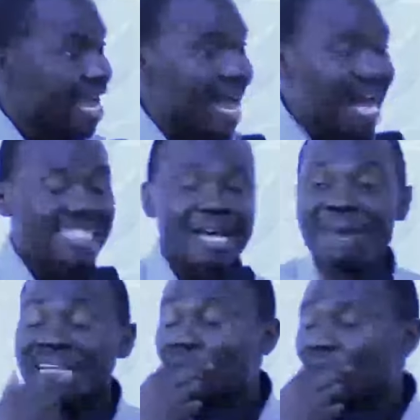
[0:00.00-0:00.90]
As a
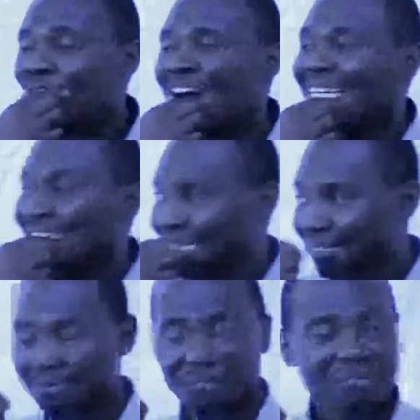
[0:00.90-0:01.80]
matter of
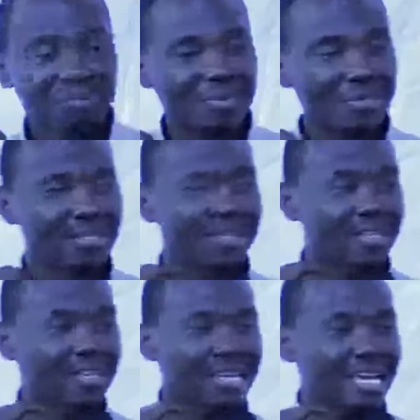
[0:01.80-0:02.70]
fact,
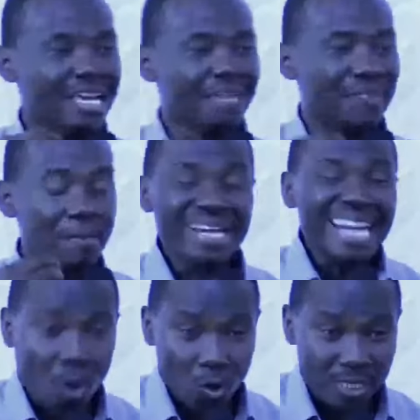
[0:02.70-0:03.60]
the
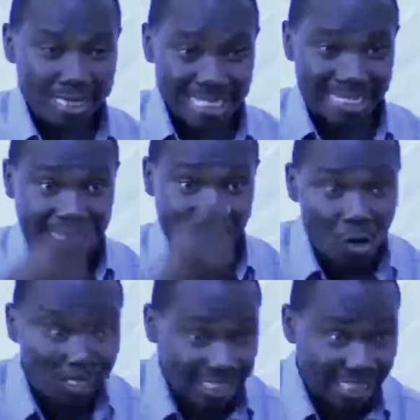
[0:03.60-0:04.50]
miracles that the
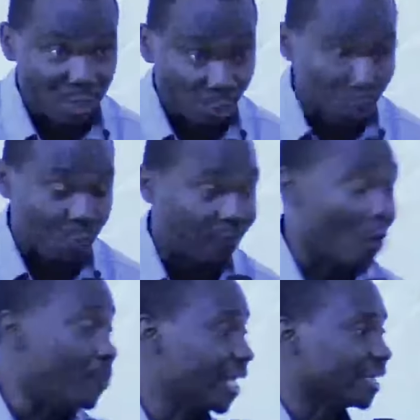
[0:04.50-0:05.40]
Lord Jesus was
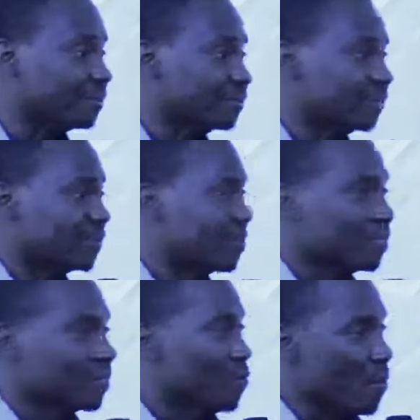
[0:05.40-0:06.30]
performing
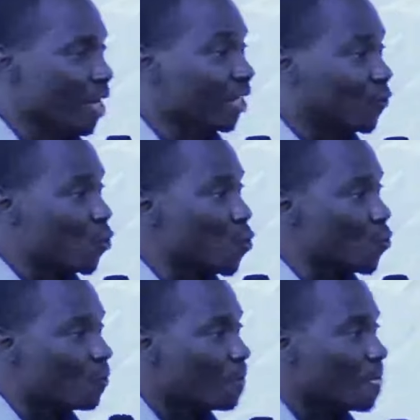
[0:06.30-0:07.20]
were meant for
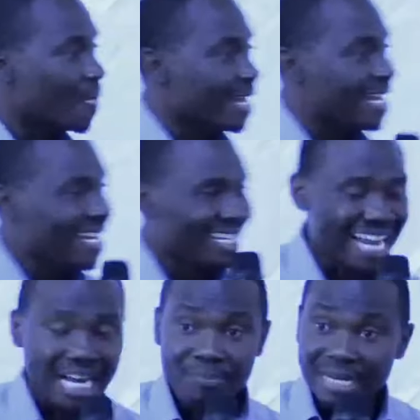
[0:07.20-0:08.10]
who?
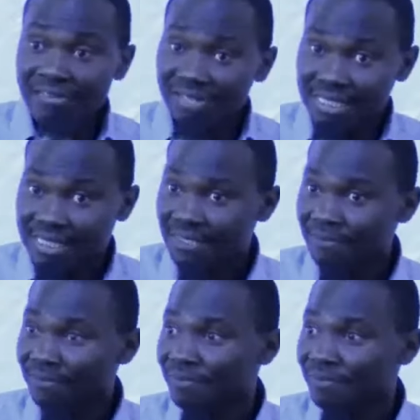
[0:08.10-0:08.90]
Non-believers.